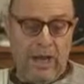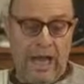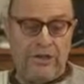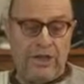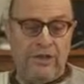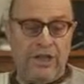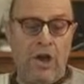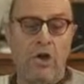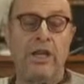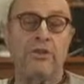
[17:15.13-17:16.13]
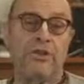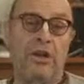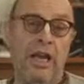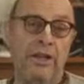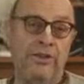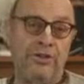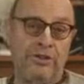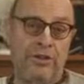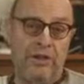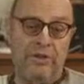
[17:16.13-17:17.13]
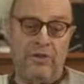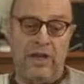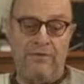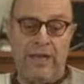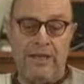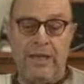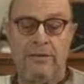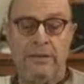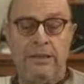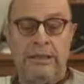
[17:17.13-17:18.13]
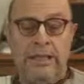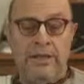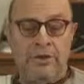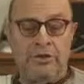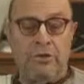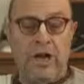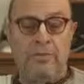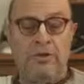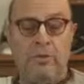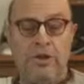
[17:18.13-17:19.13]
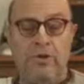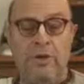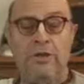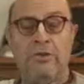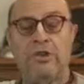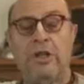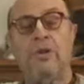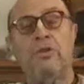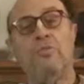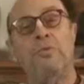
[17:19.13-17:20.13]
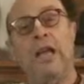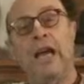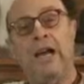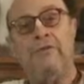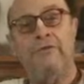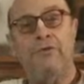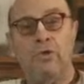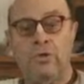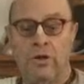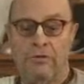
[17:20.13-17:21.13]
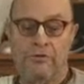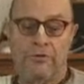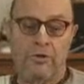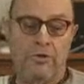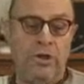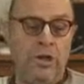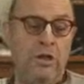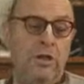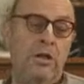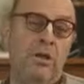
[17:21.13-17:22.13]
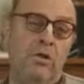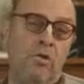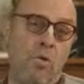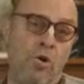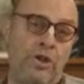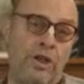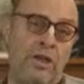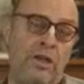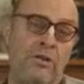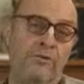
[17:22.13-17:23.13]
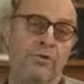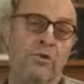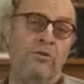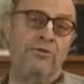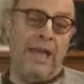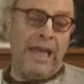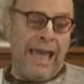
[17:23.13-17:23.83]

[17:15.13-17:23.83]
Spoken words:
Actually, the yogic science, the science of Ayurveda, describes that when you eat, your stomach should be half full of food, quarter full of